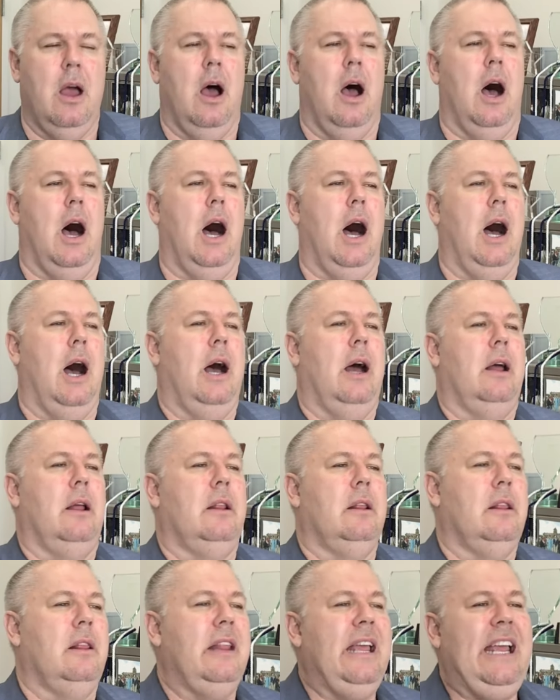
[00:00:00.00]
Uh,
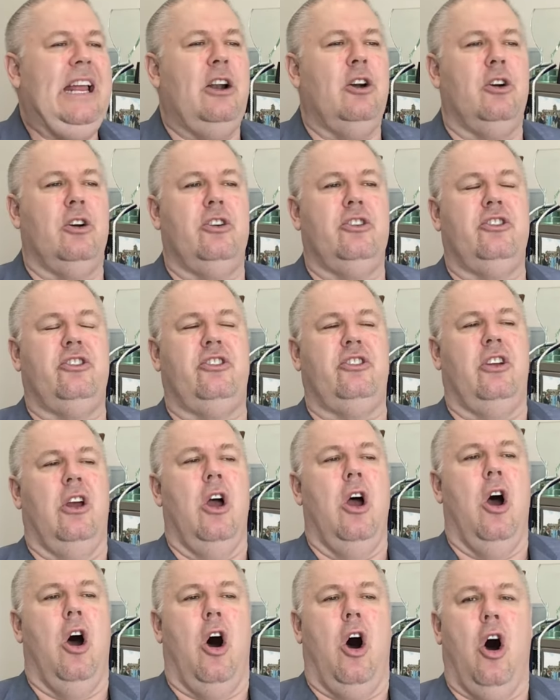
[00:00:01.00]
leaders
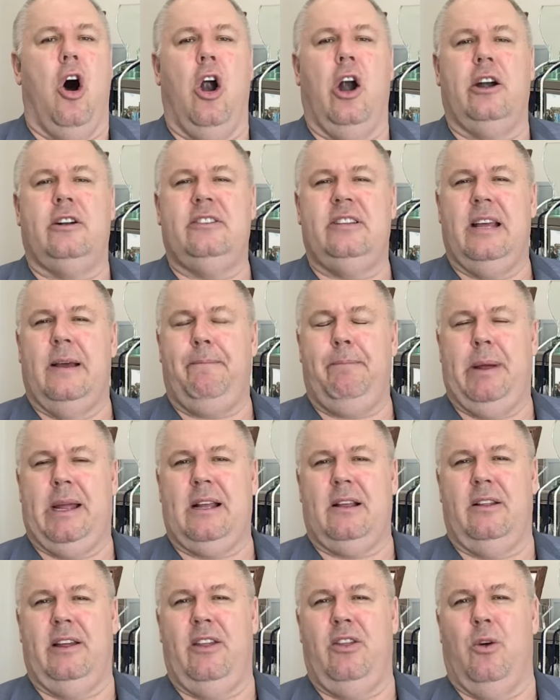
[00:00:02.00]
are
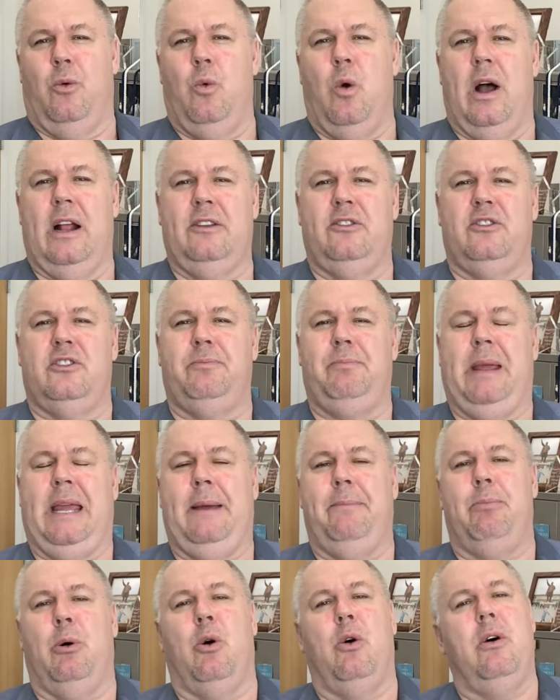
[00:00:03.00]
typically the ones
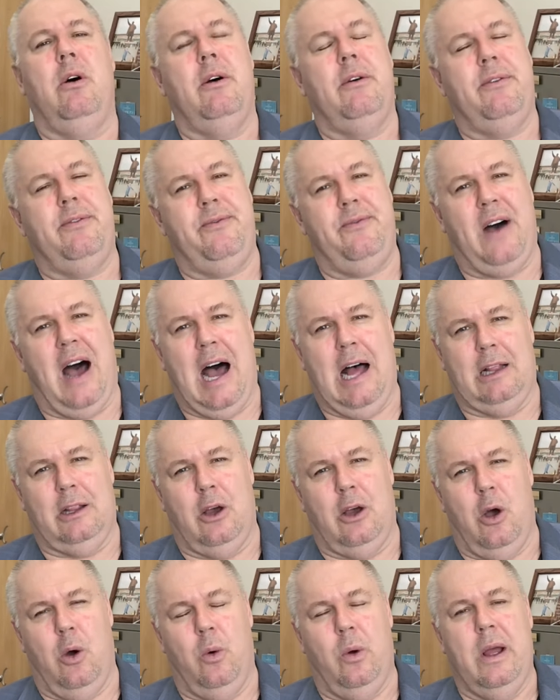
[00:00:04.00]
people
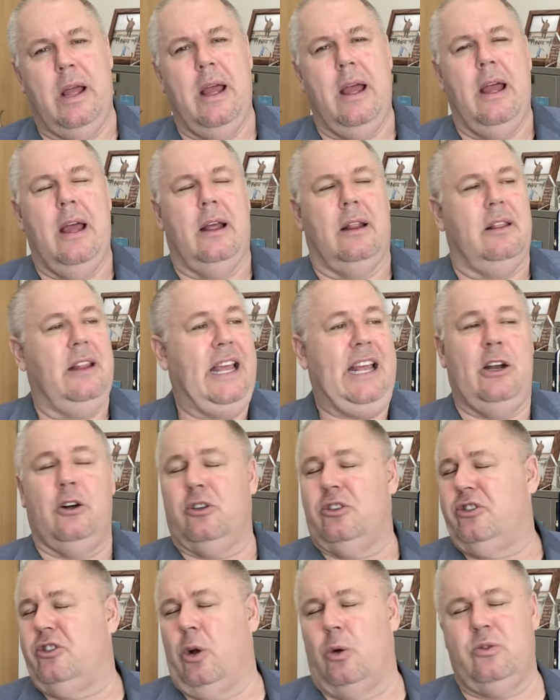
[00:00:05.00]
follow.
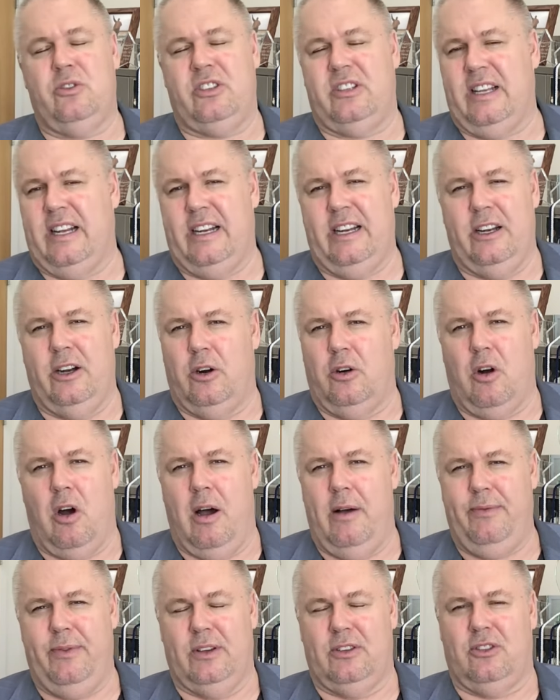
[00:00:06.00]
Leaders don't sit in their
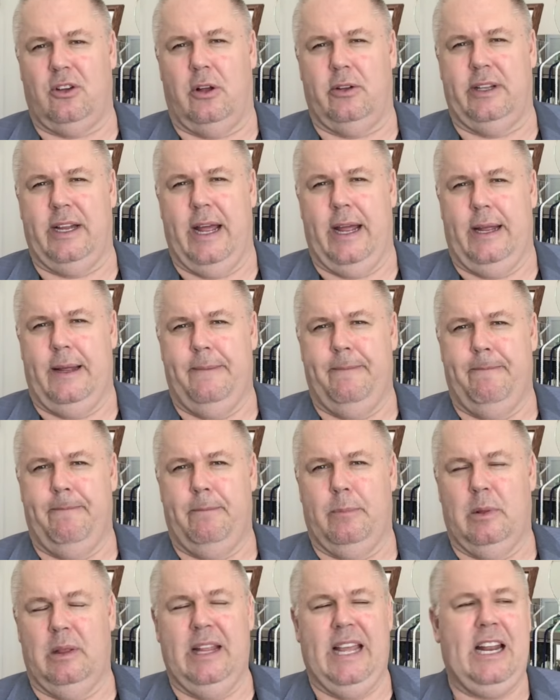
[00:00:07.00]
office all day.
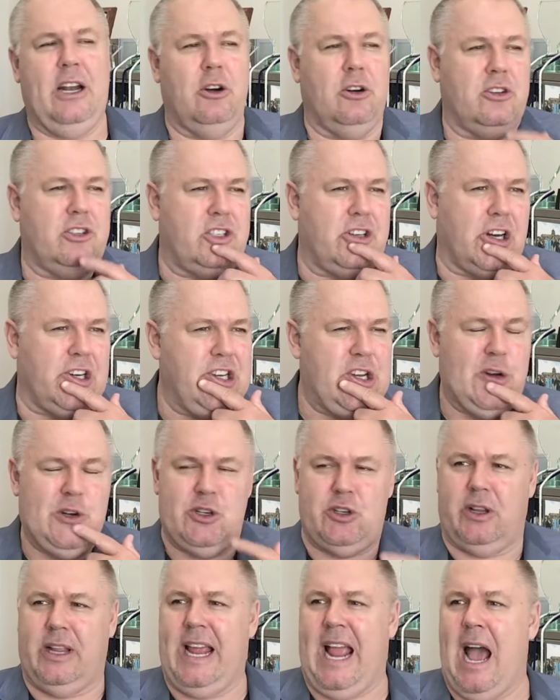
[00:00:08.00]
Leaders are
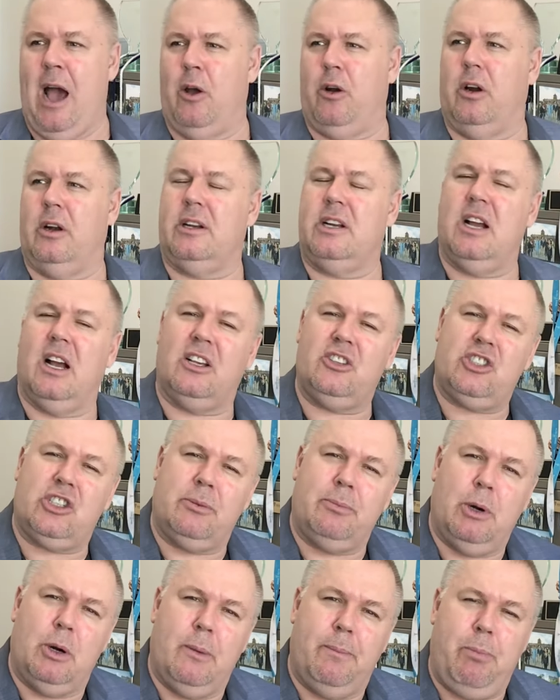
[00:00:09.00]
usually out on
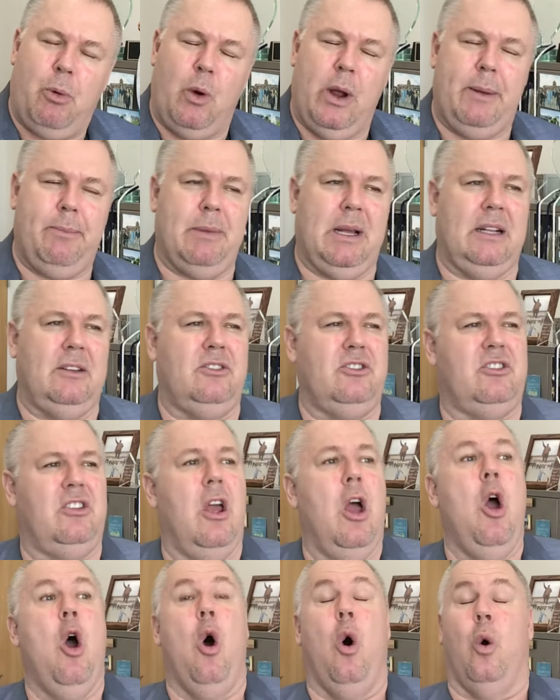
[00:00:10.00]
customer appointments
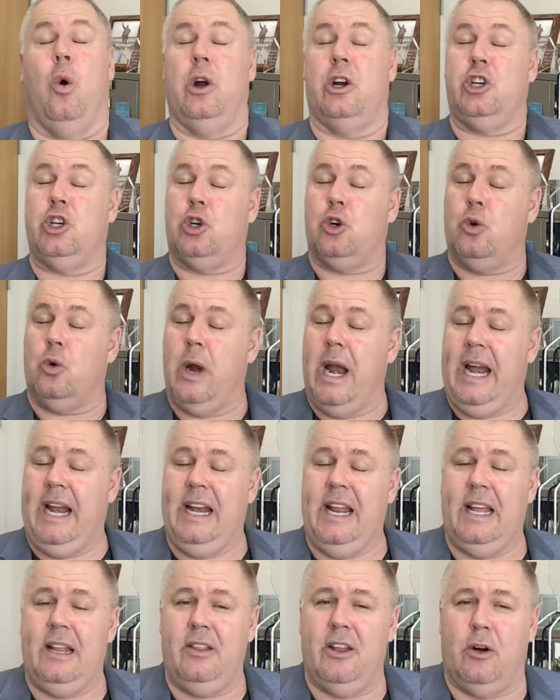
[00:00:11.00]
or
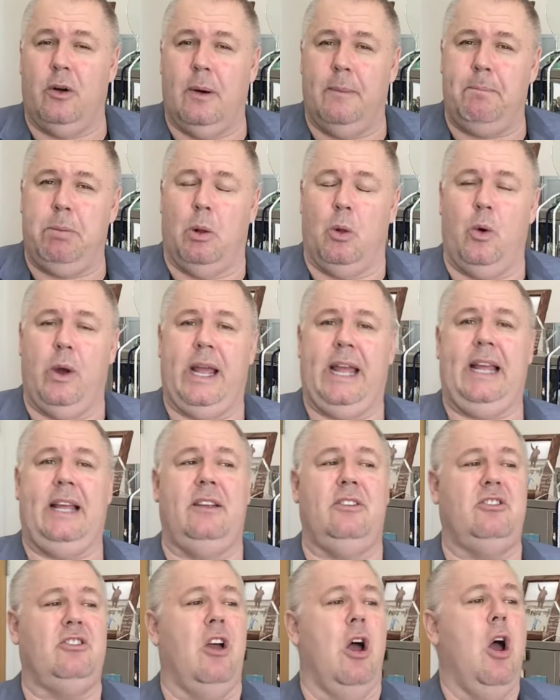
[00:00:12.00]
training their
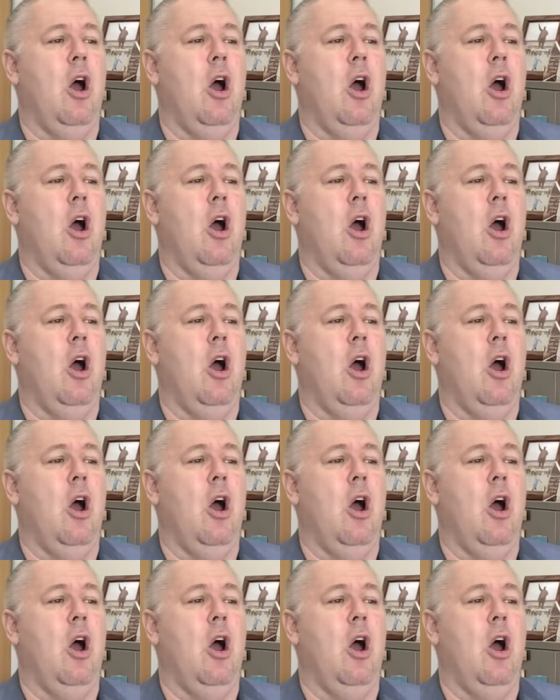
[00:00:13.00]
employees